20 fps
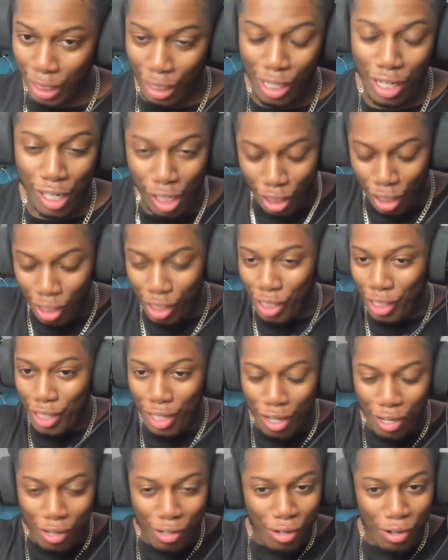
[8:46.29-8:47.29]
Oh,
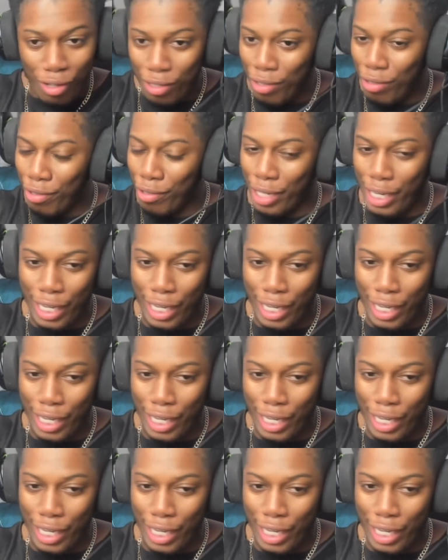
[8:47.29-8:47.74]
don't do